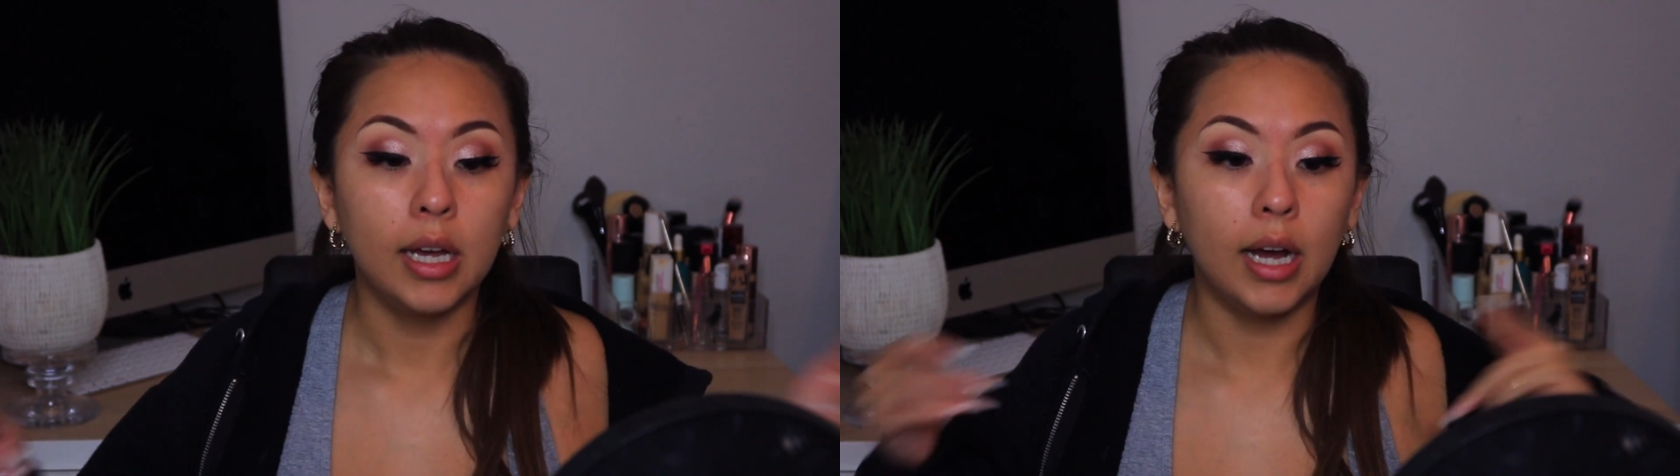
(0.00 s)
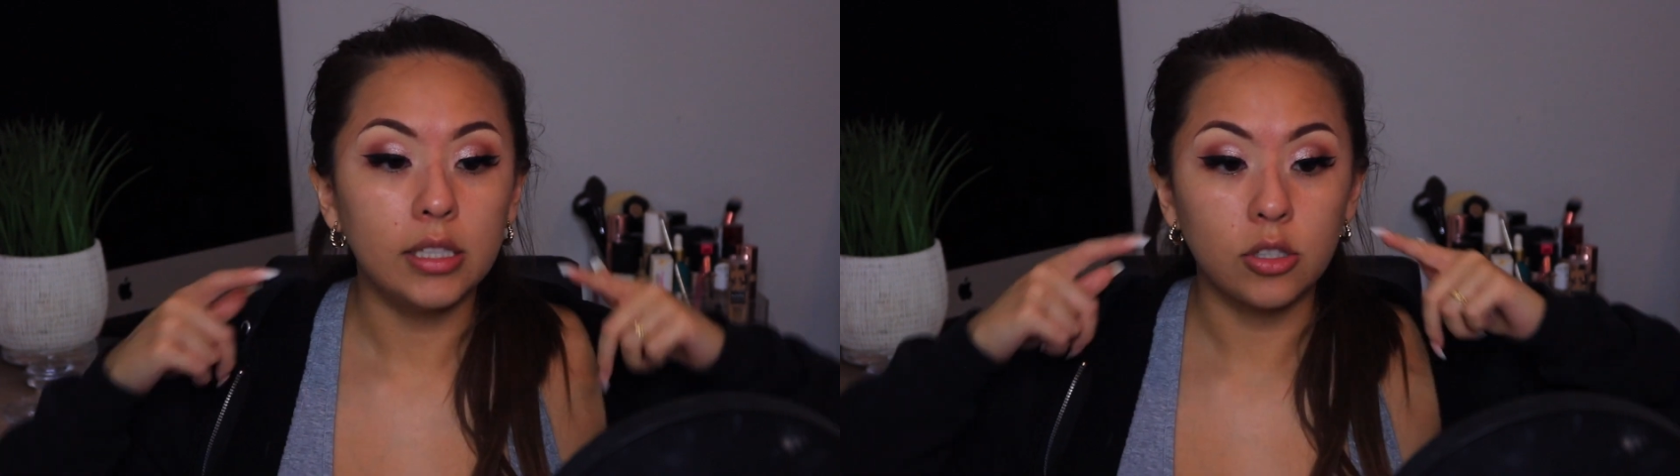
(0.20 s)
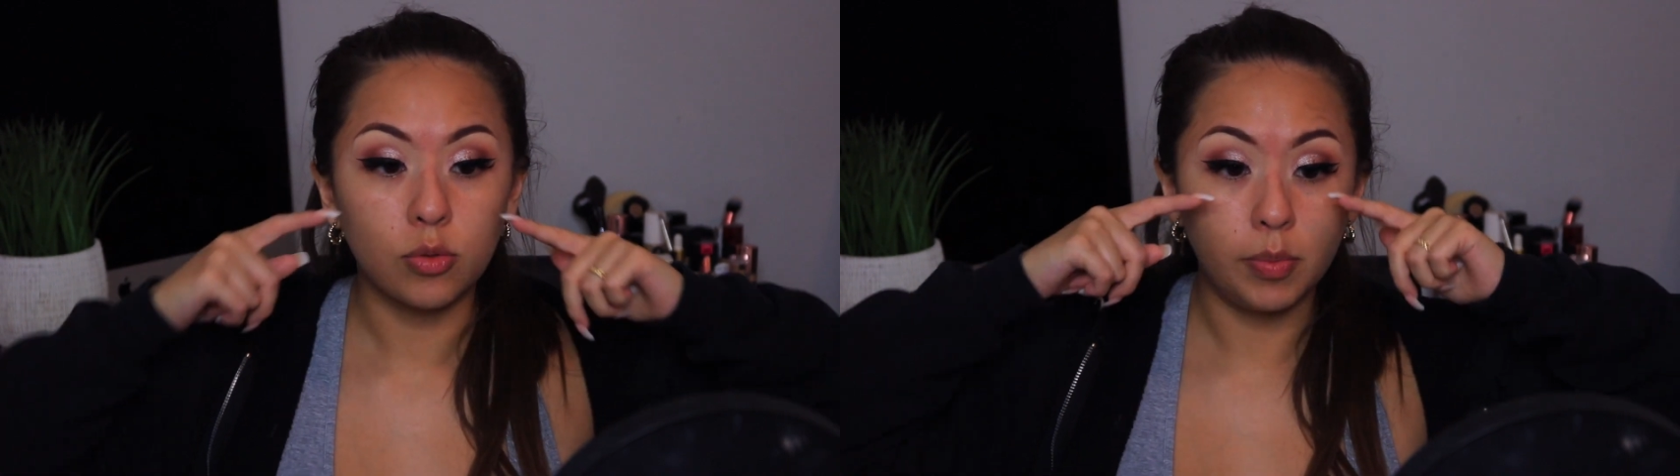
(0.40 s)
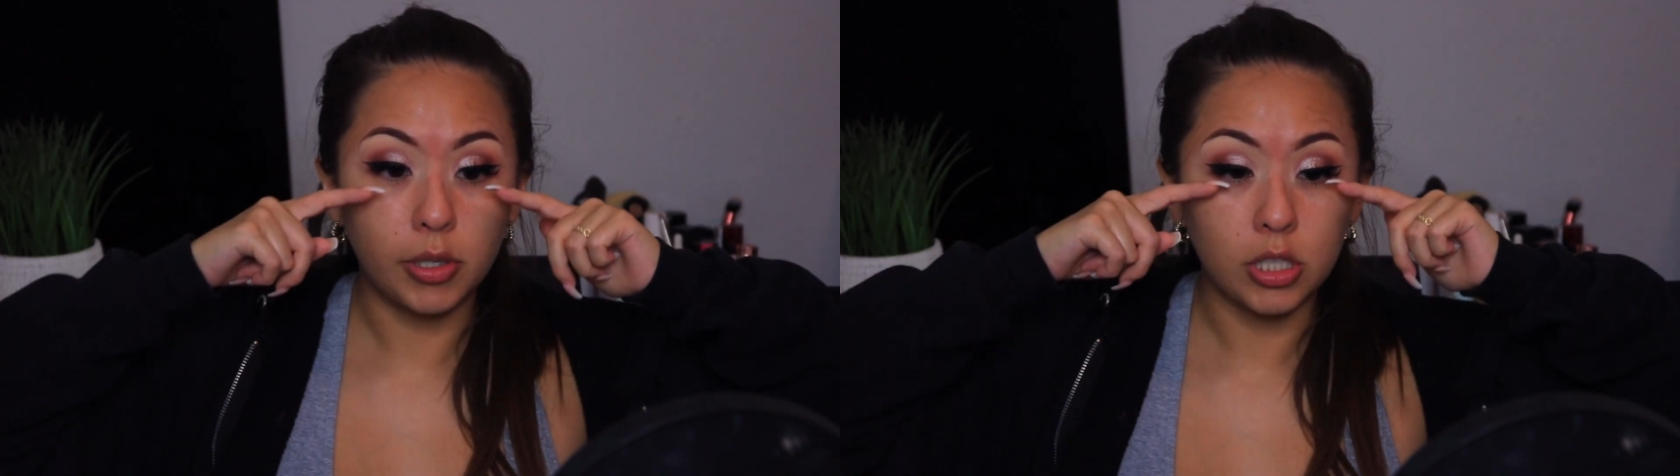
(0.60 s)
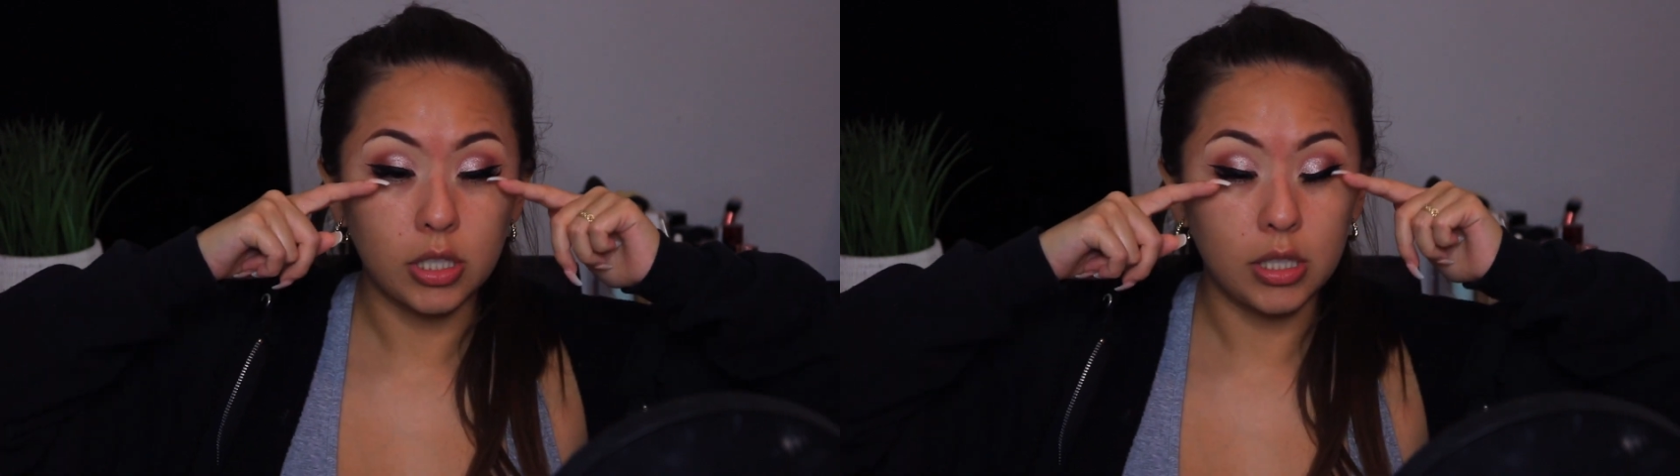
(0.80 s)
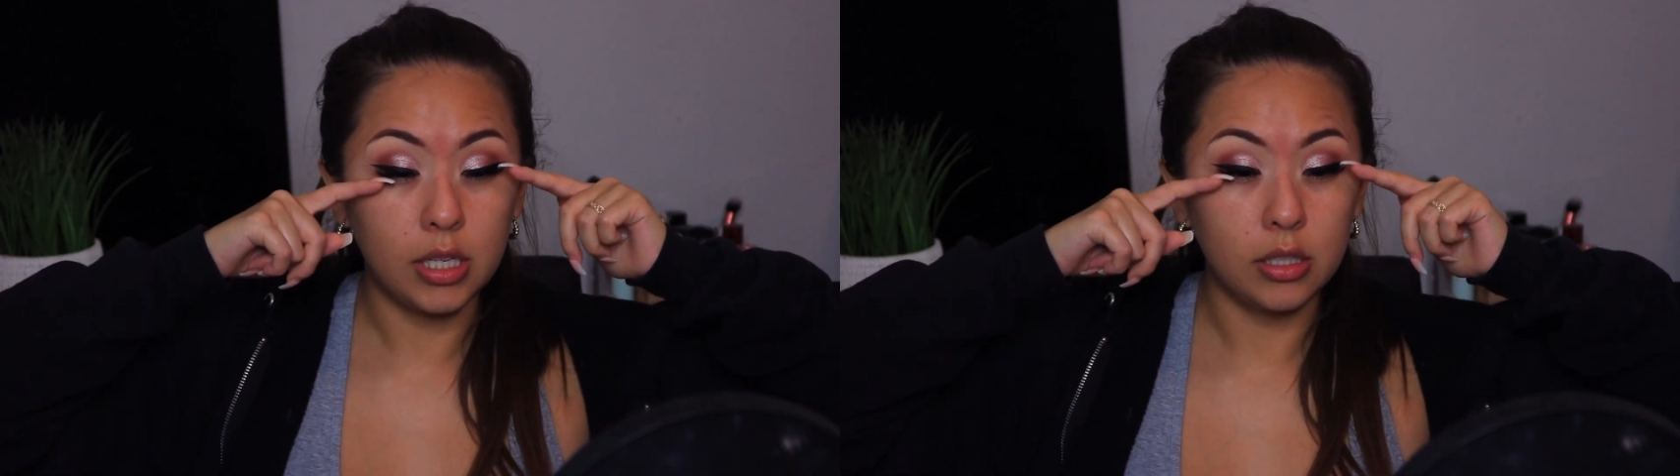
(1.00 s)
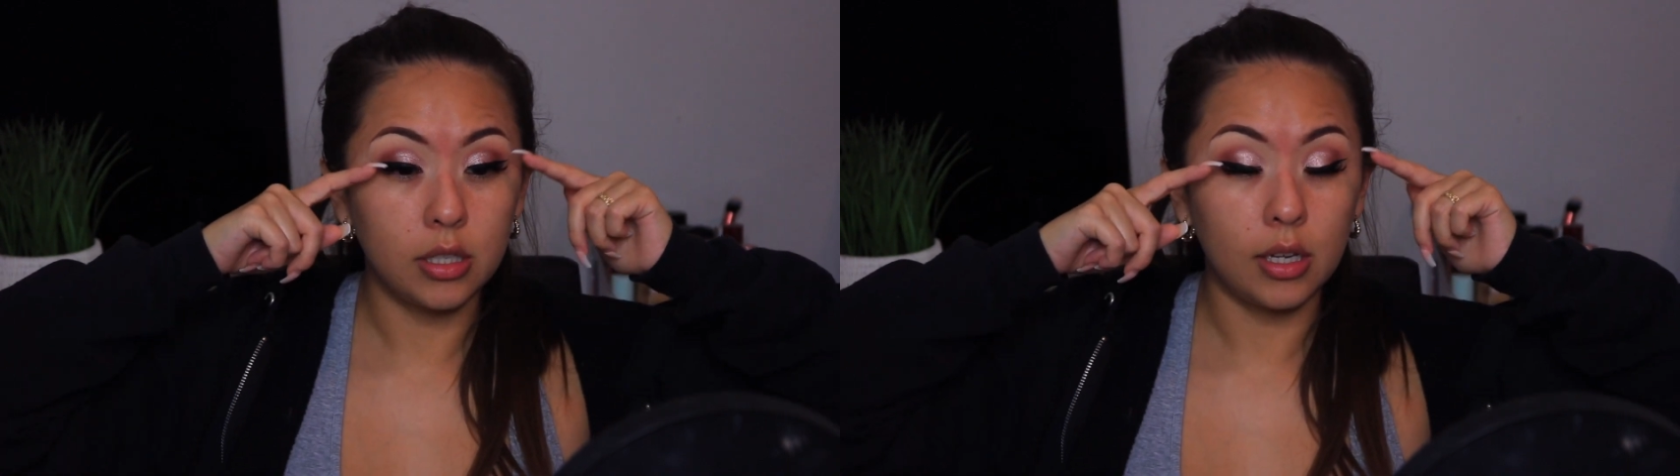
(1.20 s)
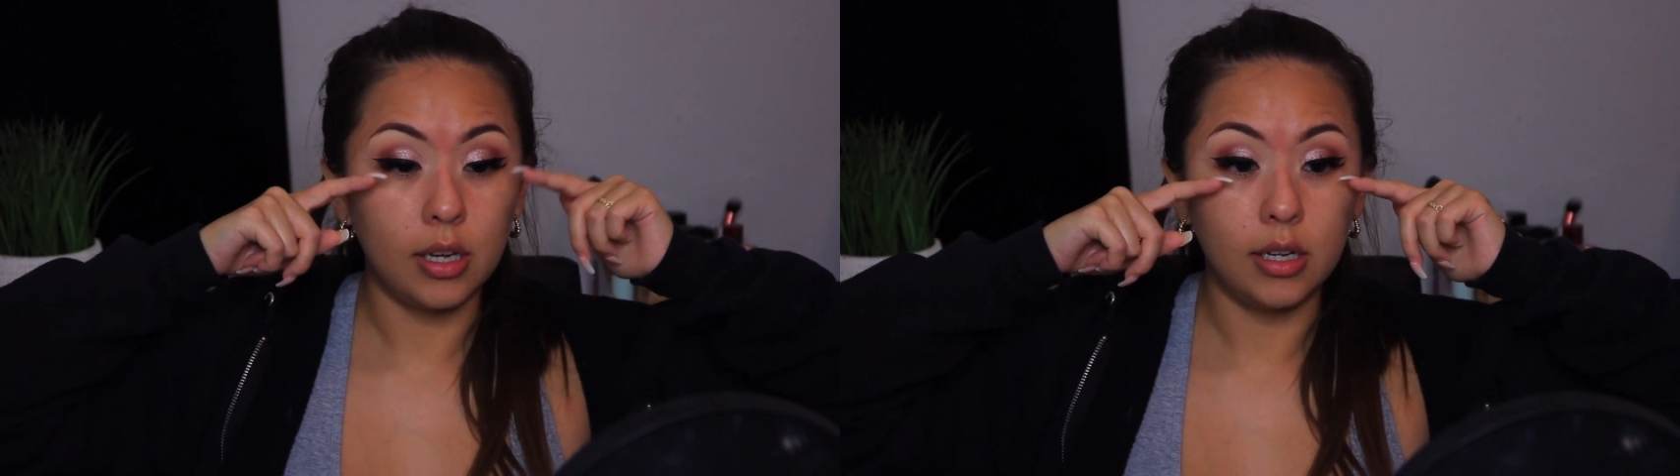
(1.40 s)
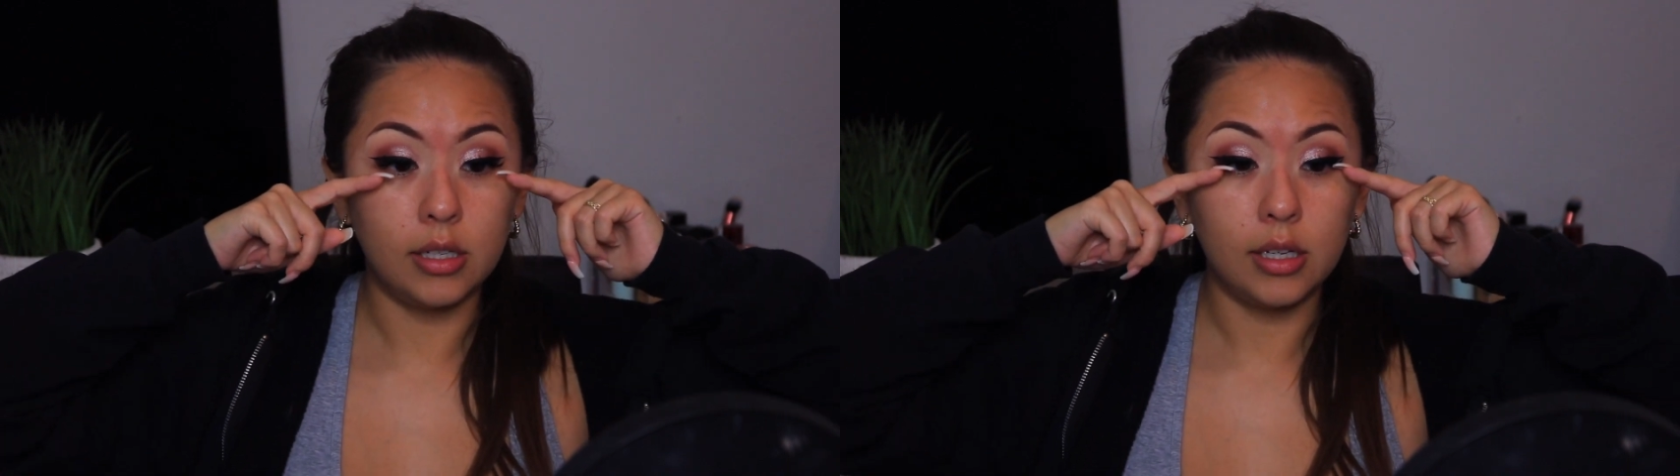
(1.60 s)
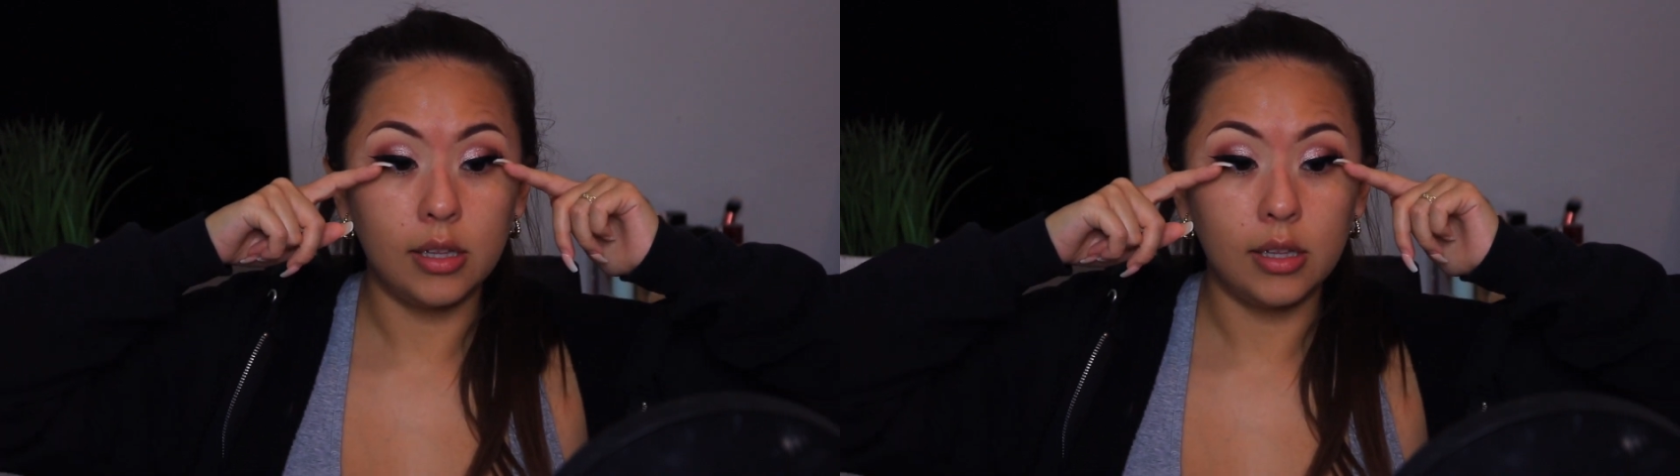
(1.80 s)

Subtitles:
I just repurchased these and